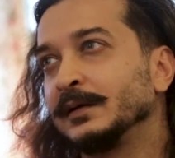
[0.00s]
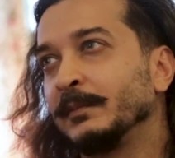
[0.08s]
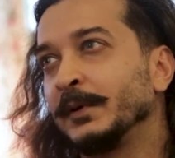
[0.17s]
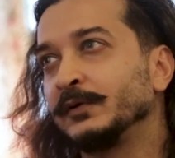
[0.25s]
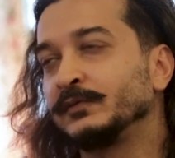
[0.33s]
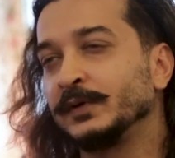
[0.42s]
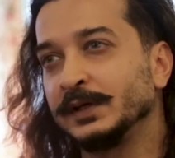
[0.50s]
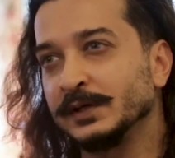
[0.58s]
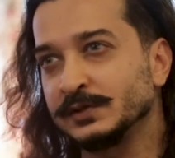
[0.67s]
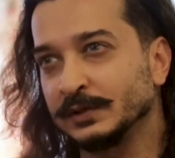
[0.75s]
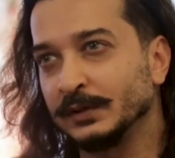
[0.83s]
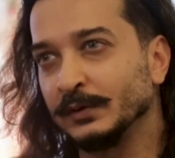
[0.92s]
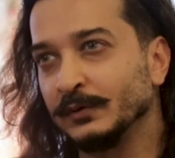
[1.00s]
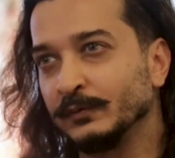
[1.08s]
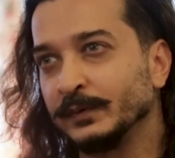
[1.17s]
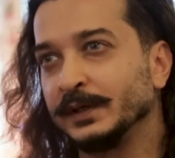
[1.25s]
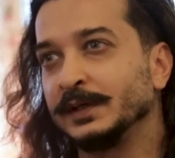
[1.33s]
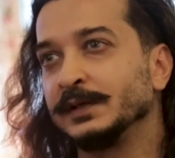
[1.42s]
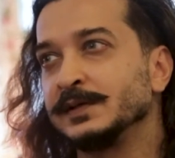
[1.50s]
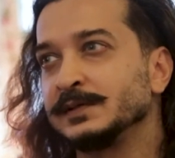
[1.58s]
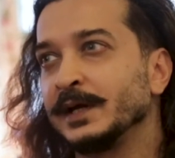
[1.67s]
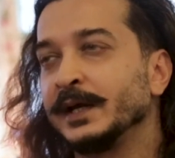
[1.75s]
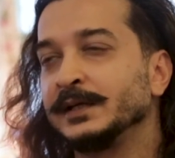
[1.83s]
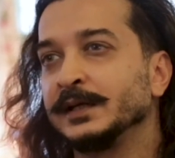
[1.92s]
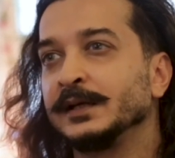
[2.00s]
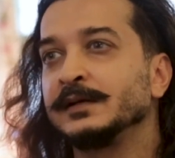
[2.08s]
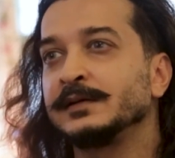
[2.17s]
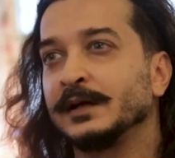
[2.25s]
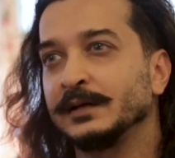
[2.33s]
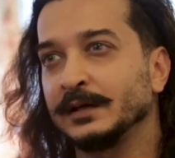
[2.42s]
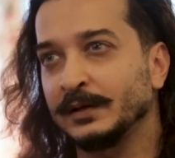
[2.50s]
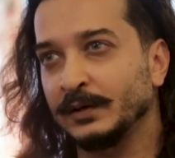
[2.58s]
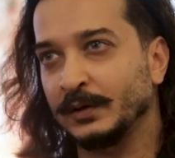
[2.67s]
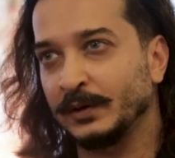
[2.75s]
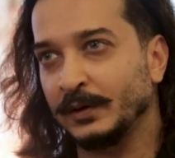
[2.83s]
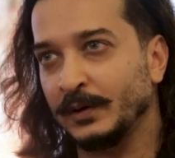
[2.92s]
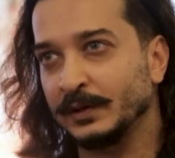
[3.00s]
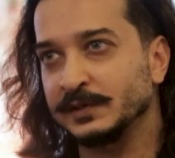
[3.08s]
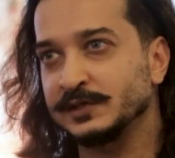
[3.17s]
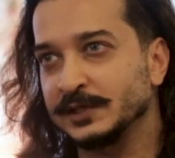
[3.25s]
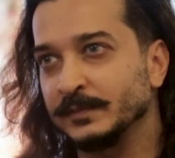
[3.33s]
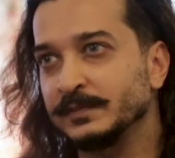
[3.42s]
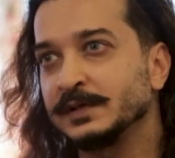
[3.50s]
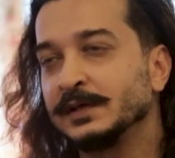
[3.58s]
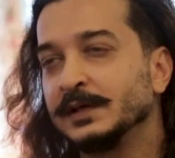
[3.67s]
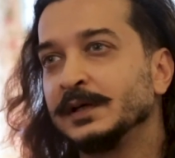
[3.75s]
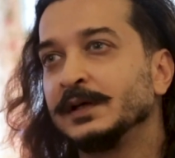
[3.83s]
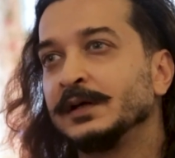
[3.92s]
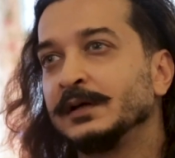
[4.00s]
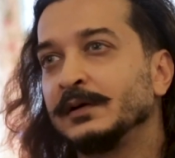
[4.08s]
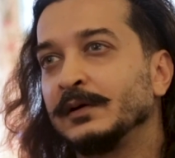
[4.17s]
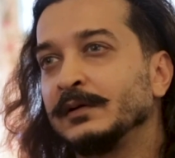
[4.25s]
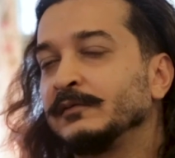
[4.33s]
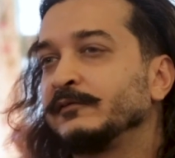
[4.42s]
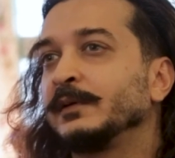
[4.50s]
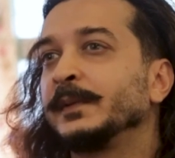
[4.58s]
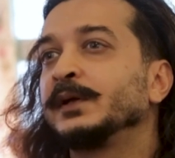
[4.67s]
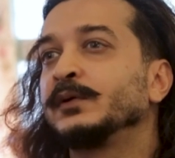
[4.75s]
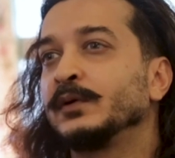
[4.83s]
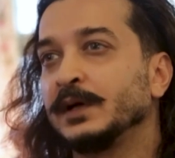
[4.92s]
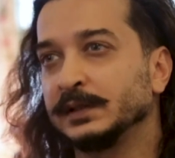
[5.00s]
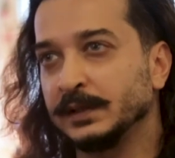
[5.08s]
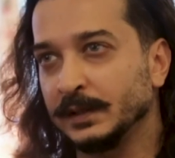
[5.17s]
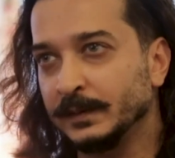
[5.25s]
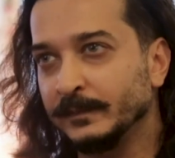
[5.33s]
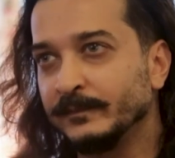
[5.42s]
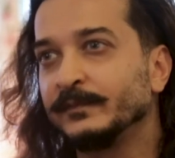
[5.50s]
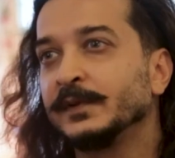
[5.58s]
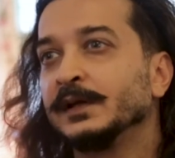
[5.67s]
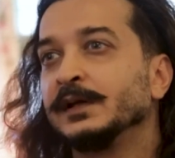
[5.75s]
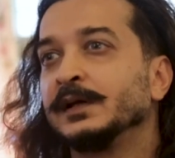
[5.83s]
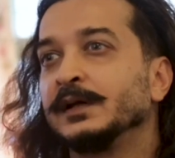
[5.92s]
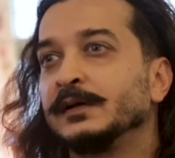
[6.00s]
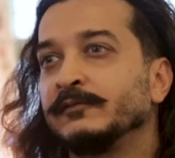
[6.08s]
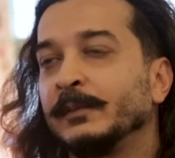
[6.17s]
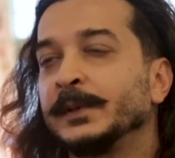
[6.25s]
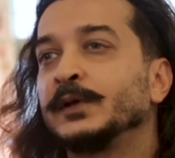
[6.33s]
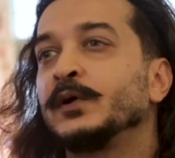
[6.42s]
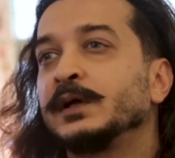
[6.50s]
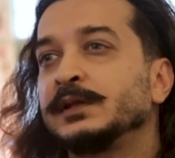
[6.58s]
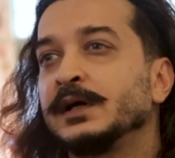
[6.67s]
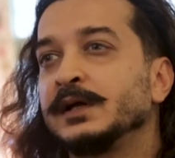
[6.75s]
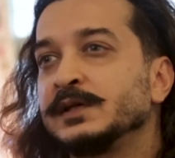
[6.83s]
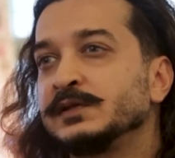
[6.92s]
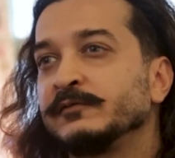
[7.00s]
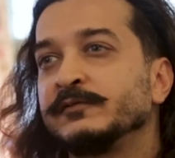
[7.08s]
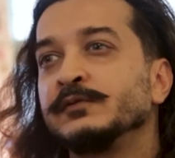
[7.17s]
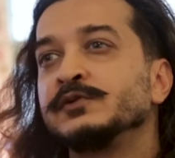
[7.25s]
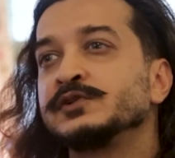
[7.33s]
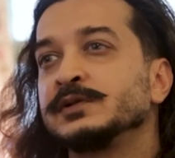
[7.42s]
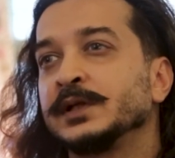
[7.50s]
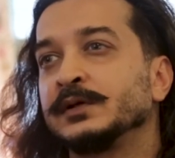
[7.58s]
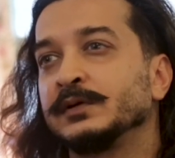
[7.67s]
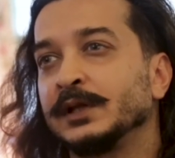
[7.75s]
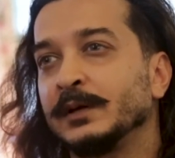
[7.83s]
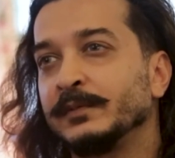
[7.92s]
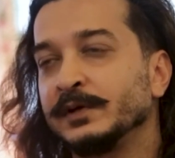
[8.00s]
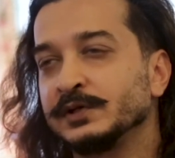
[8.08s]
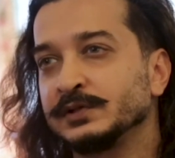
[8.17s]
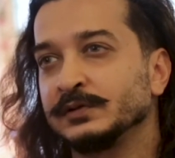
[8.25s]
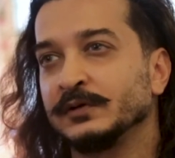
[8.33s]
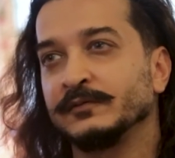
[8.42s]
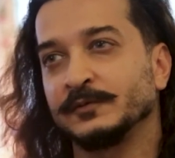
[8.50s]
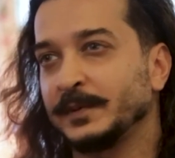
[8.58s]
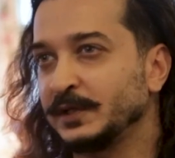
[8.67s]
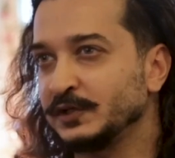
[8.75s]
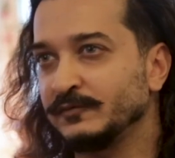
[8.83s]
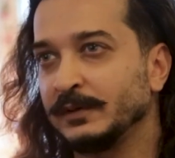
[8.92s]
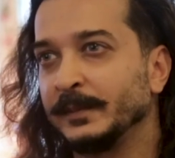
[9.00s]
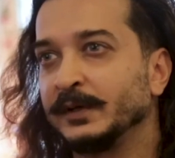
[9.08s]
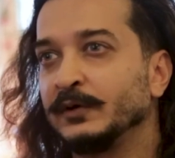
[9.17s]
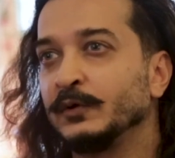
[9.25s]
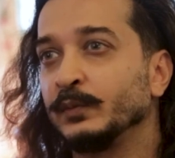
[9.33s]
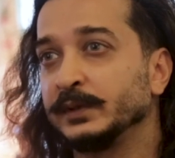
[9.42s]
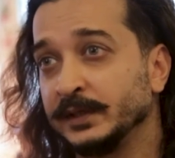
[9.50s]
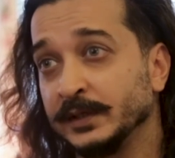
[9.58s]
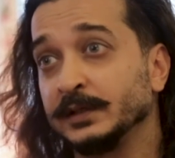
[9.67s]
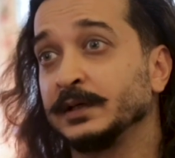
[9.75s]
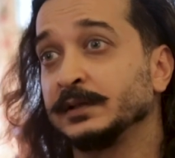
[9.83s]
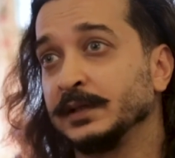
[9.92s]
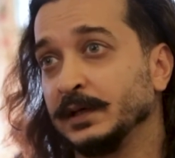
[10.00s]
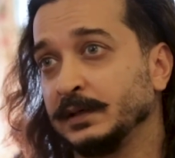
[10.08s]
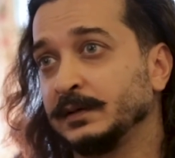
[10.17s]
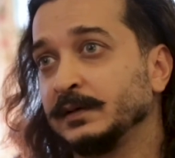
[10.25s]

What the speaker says: About 3 years ago, we designed an entire concept called Flamenco Katha. Flamenco Katha is a fusion and collaboration of Spanish flamenco with Indian Kathak.